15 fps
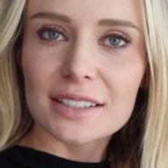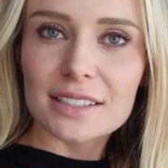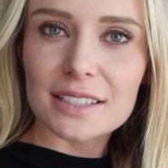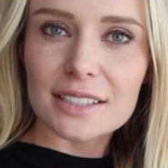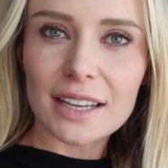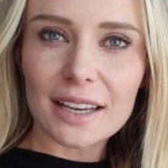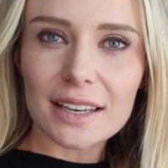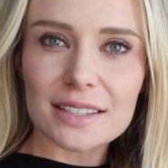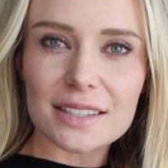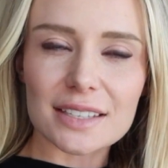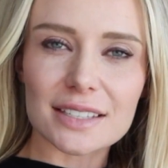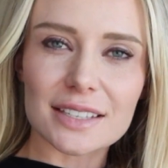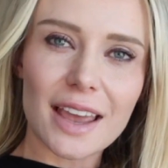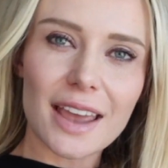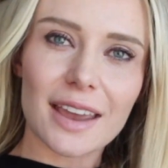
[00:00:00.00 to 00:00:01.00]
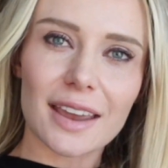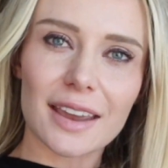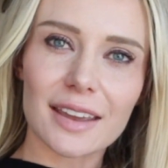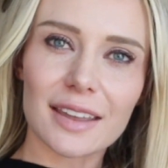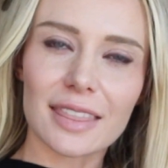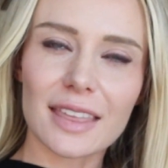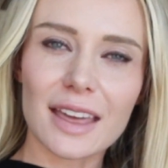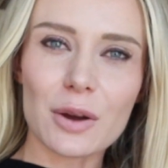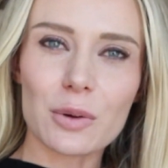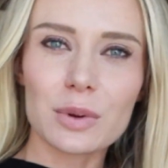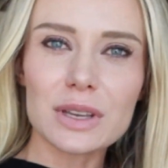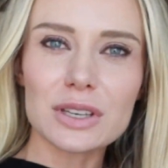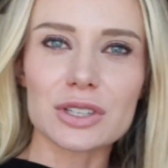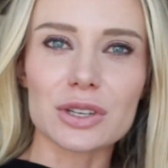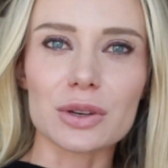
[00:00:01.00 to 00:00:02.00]
today is the day that
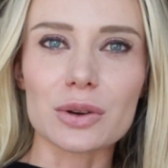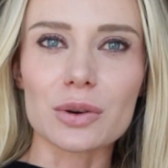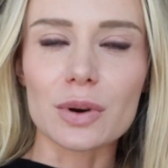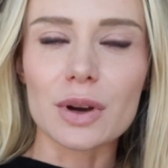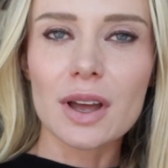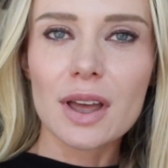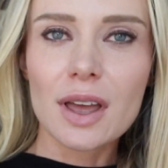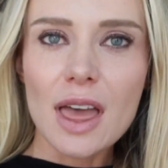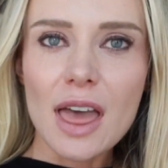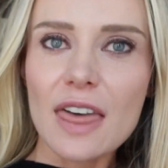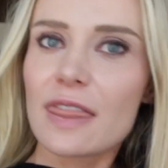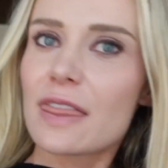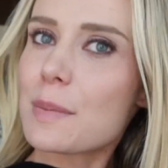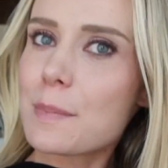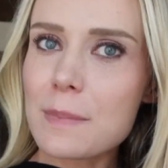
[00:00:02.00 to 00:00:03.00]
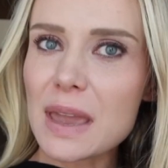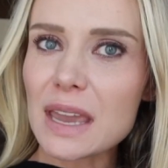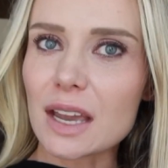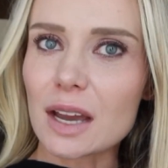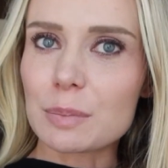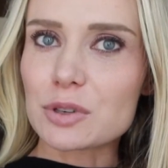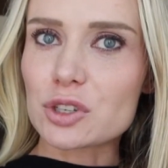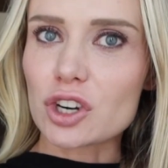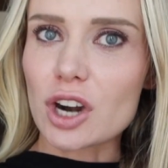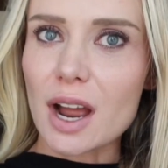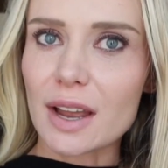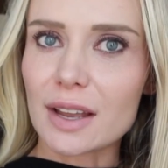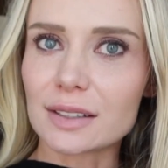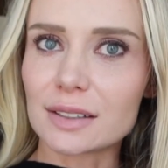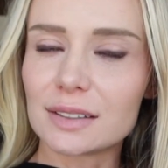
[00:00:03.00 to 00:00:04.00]
we do the makeup
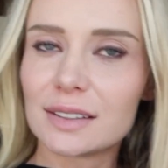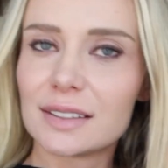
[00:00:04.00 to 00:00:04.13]
trial.